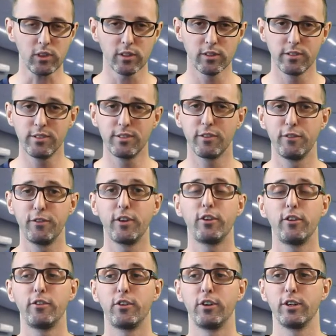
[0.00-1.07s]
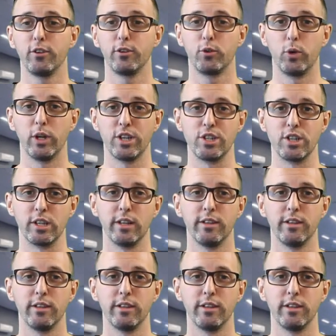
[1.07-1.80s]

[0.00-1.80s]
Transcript: This is a very, very good question,